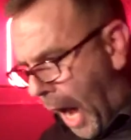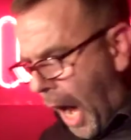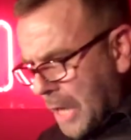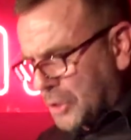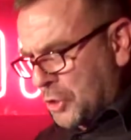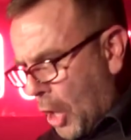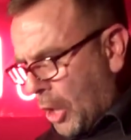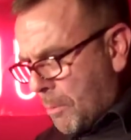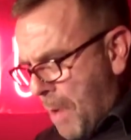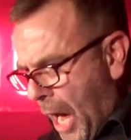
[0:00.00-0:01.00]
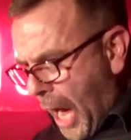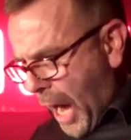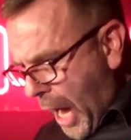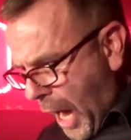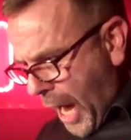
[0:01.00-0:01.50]
"Answer
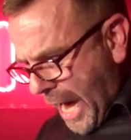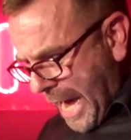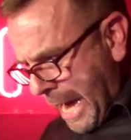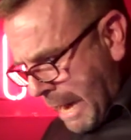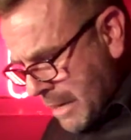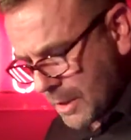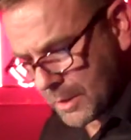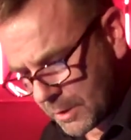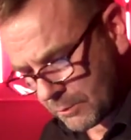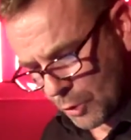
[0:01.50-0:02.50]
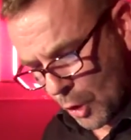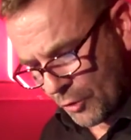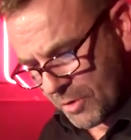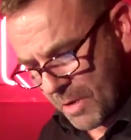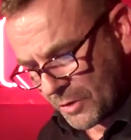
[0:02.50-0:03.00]
me!"
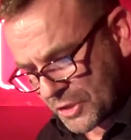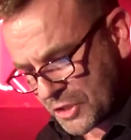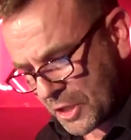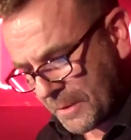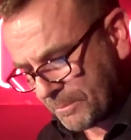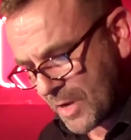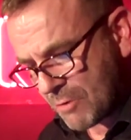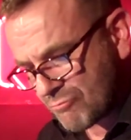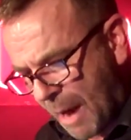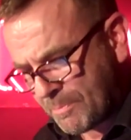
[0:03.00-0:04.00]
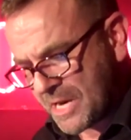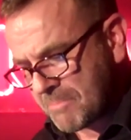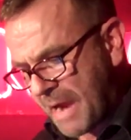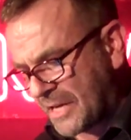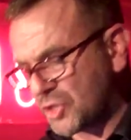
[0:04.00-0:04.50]
roared the monster,
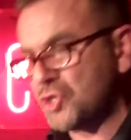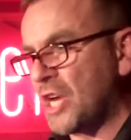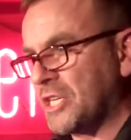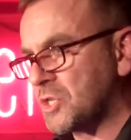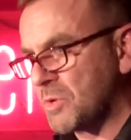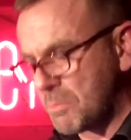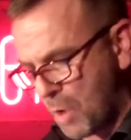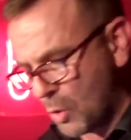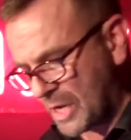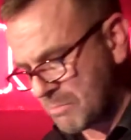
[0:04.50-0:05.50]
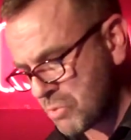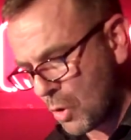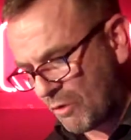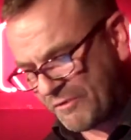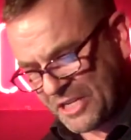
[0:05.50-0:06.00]
rapping Mac's chest with a bowling
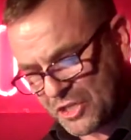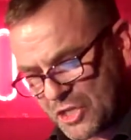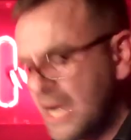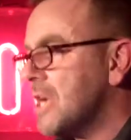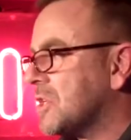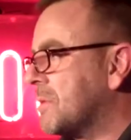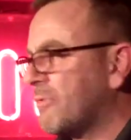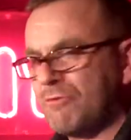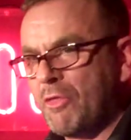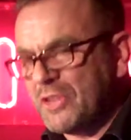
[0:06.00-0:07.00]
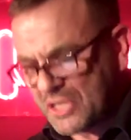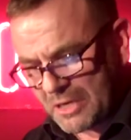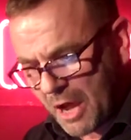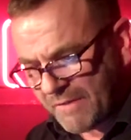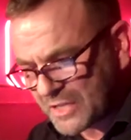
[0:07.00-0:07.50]
ball fist. Some frothy
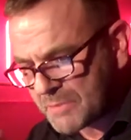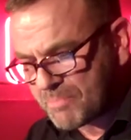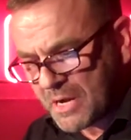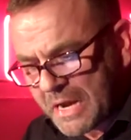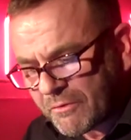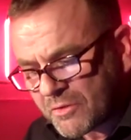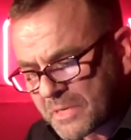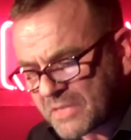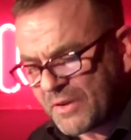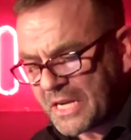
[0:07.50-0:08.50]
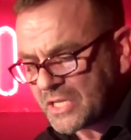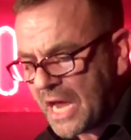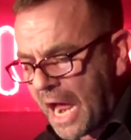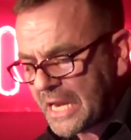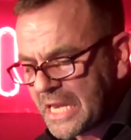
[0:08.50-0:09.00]
saliva spun out from his
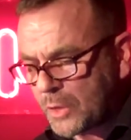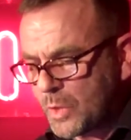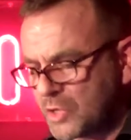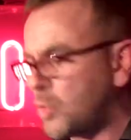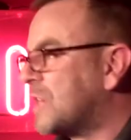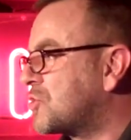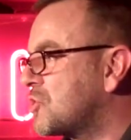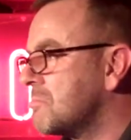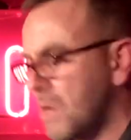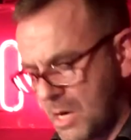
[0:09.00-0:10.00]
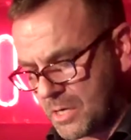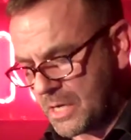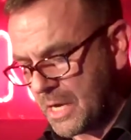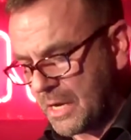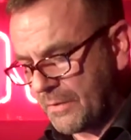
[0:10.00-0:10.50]
face, a liquid question
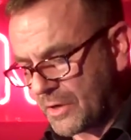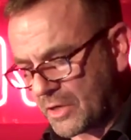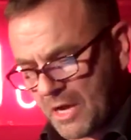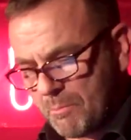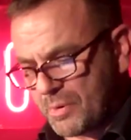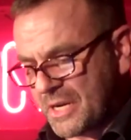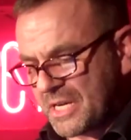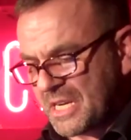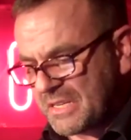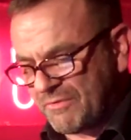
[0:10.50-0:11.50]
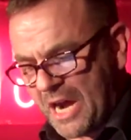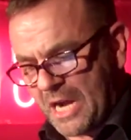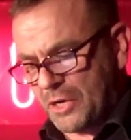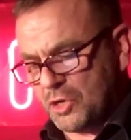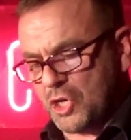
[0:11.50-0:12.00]
mark that accompanied his
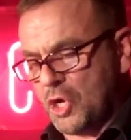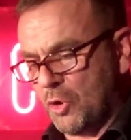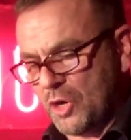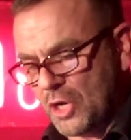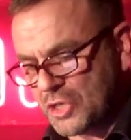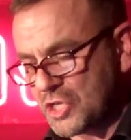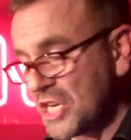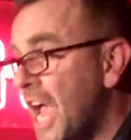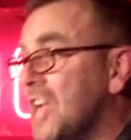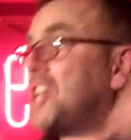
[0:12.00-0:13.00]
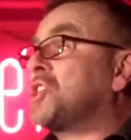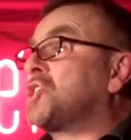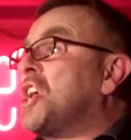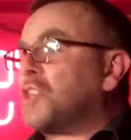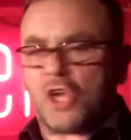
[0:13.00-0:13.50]
violent curiosity.
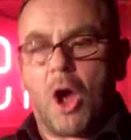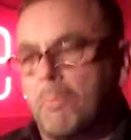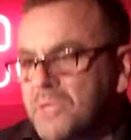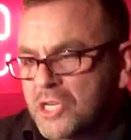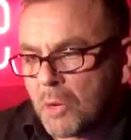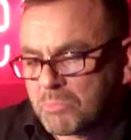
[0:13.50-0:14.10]
"Tish, tish, Humpty